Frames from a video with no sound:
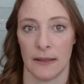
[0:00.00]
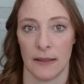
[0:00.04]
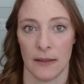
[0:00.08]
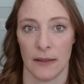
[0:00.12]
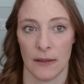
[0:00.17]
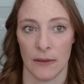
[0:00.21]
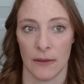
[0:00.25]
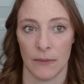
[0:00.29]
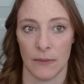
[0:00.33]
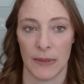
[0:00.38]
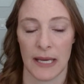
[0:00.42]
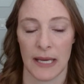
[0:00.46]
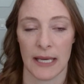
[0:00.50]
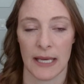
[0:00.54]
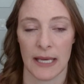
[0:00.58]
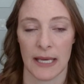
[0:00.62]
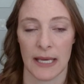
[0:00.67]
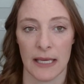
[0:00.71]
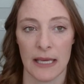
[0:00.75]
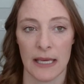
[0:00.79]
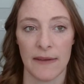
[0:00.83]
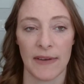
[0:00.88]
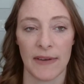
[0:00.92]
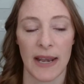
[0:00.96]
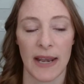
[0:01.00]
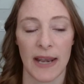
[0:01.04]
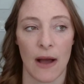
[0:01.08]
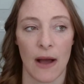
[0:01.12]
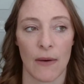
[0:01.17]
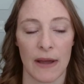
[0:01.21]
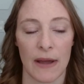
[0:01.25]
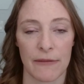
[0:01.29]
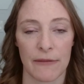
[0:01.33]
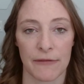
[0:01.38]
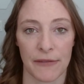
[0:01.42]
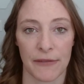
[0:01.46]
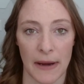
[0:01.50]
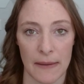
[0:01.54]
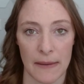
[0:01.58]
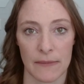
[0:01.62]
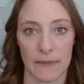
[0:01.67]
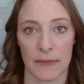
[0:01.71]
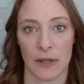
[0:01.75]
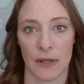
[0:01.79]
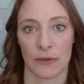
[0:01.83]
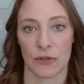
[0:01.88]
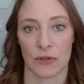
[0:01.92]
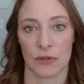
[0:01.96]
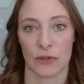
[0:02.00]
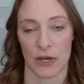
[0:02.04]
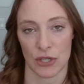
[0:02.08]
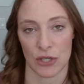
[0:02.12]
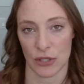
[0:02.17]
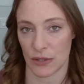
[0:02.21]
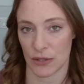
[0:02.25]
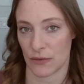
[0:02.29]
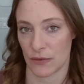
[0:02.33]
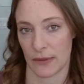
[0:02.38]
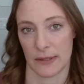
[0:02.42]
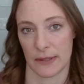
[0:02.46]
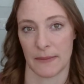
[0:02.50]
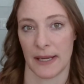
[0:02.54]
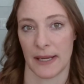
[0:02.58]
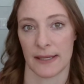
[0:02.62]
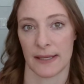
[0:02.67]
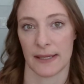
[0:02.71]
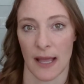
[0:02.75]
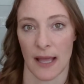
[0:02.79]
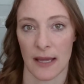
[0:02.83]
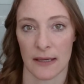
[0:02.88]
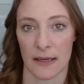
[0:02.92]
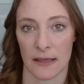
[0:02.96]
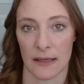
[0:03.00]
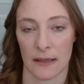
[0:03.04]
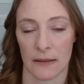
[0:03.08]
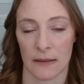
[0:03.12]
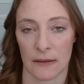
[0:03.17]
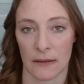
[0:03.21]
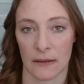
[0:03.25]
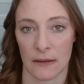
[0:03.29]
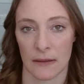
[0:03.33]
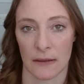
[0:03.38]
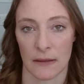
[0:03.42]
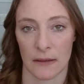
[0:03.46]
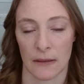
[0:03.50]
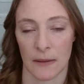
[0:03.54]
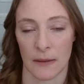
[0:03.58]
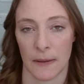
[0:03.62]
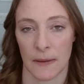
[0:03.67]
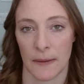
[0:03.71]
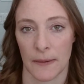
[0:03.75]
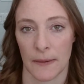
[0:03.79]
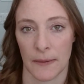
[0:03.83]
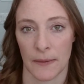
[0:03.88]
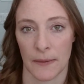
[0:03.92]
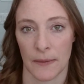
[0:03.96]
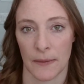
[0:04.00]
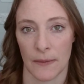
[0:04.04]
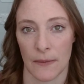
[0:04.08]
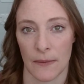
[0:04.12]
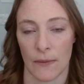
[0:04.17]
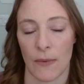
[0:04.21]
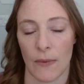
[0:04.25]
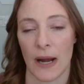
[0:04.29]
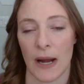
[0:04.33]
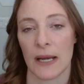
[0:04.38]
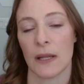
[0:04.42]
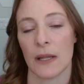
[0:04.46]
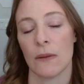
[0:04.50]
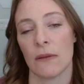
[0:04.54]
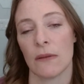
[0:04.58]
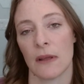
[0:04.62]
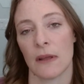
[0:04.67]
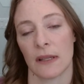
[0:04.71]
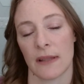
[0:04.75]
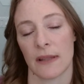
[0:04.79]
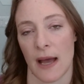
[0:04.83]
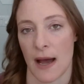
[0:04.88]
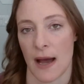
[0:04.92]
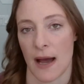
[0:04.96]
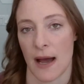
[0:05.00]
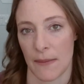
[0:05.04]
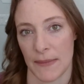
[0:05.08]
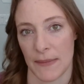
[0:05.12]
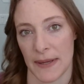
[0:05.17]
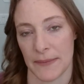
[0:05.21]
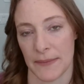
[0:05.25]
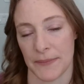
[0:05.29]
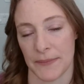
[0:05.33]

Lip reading: But even how I framed those questions with my son. Why do you think that happened?